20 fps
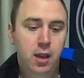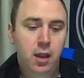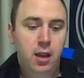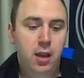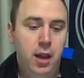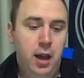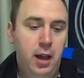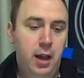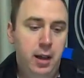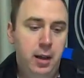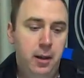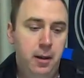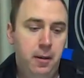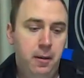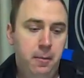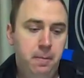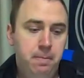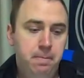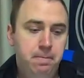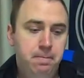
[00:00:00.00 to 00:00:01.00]

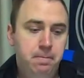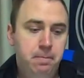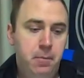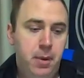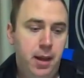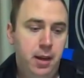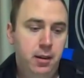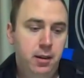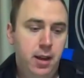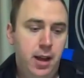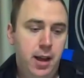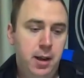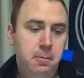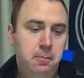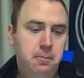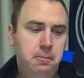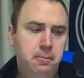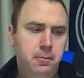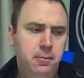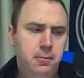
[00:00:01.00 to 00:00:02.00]
but
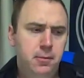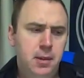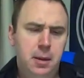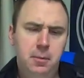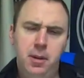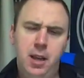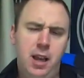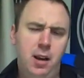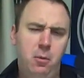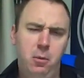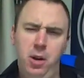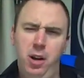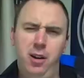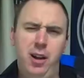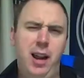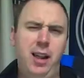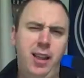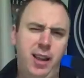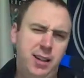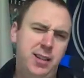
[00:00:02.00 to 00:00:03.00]
I'm kind of weird.
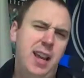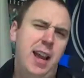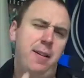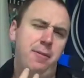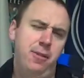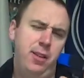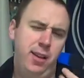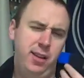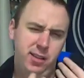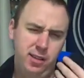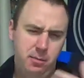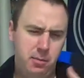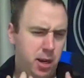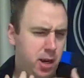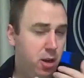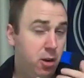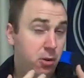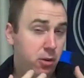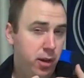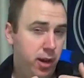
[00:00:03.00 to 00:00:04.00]
I like to have things in my
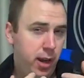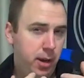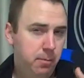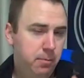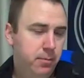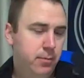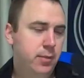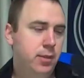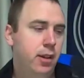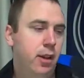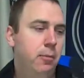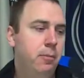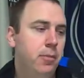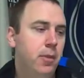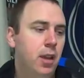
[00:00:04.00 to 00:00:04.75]
own name. So,